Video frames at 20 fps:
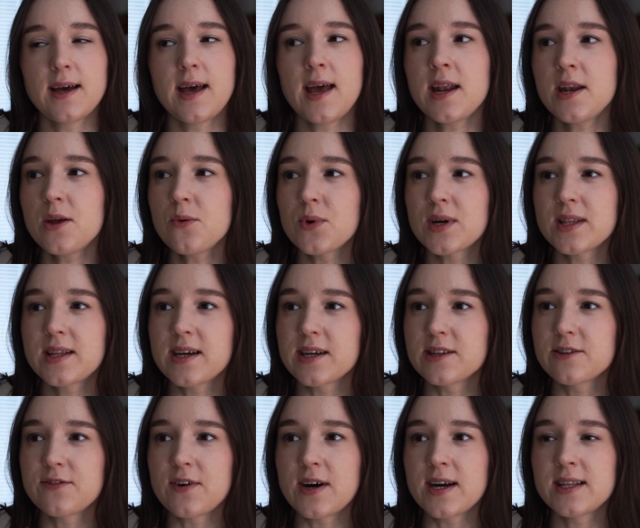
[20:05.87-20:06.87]
Anyone
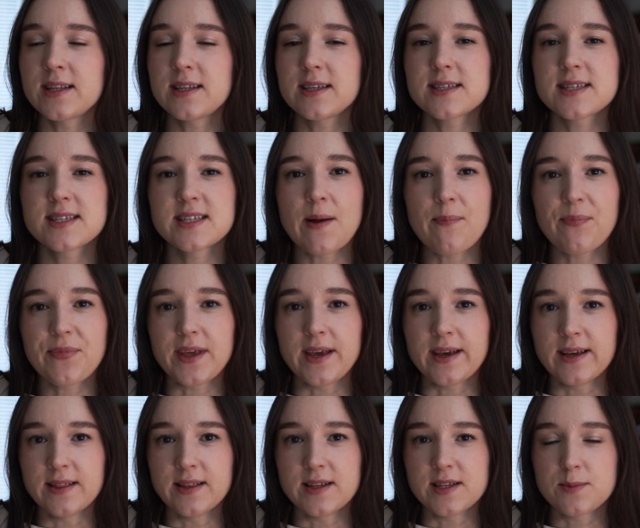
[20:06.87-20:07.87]
can find
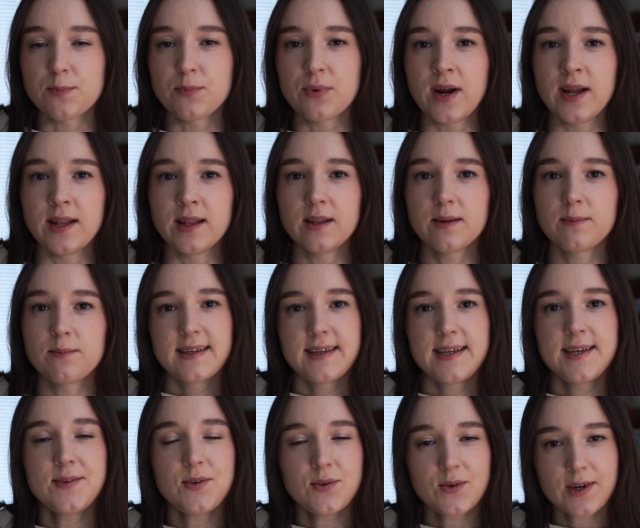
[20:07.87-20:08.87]
something in this brand.
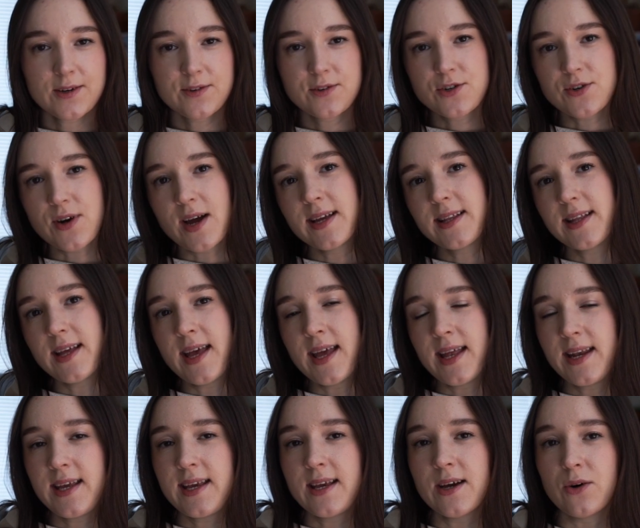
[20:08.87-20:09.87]
If you have tried
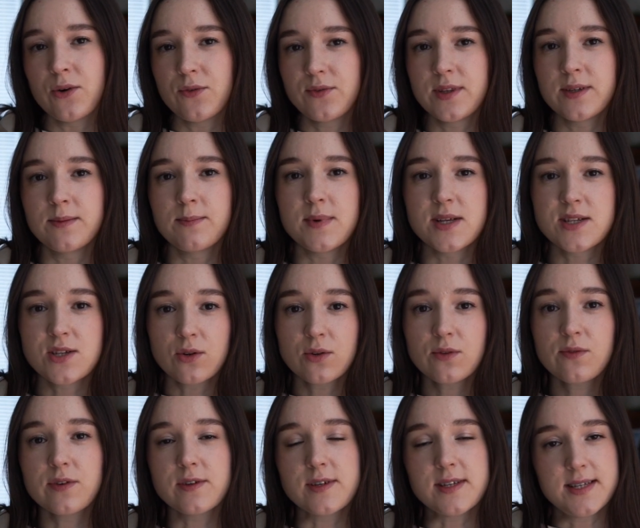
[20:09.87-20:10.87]
any of the
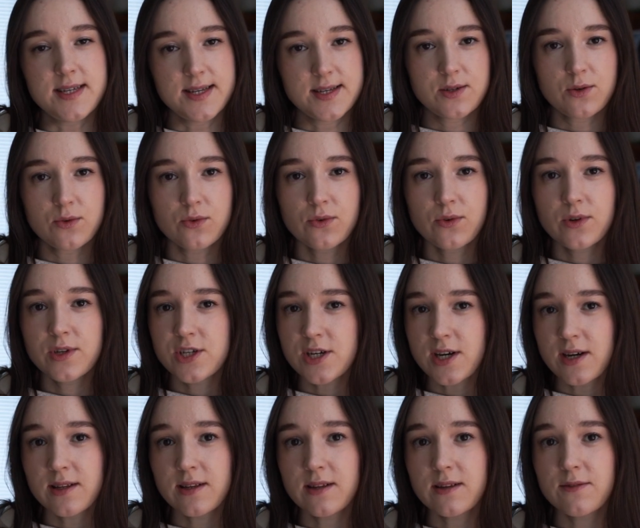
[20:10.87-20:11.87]
MAISON FRANCIS
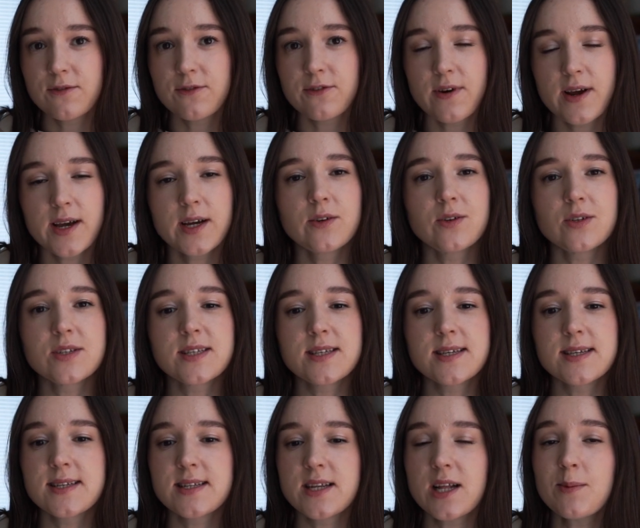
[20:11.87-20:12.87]
KURKDJIAN
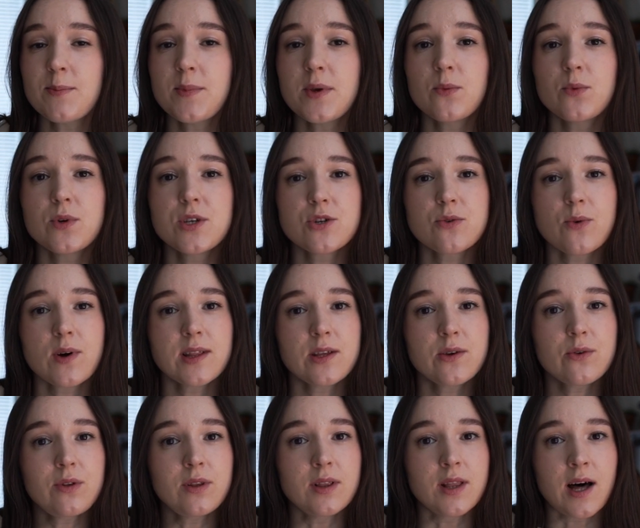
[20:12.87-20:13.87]
fragrances, tell me which one
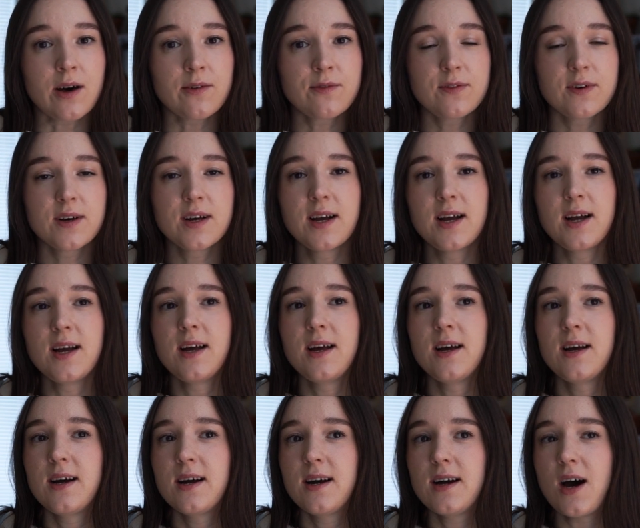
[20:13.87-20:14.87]
you love.
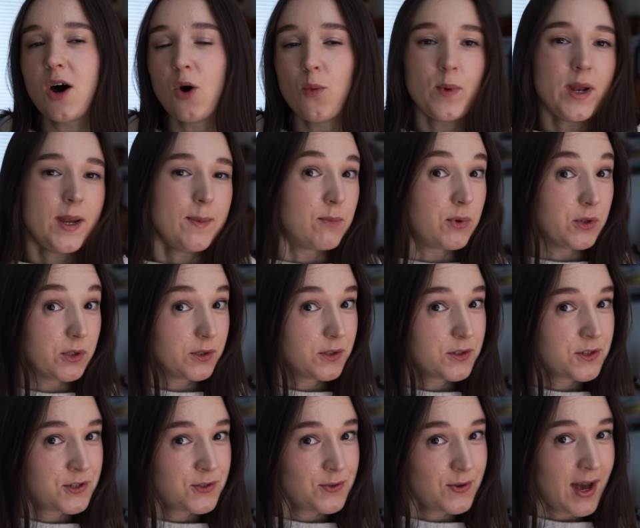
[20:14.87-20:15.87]
How many
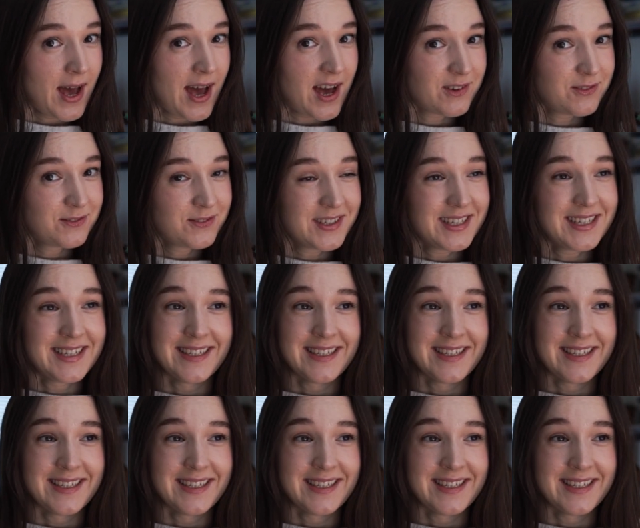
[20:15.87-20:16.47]
bottles do you have?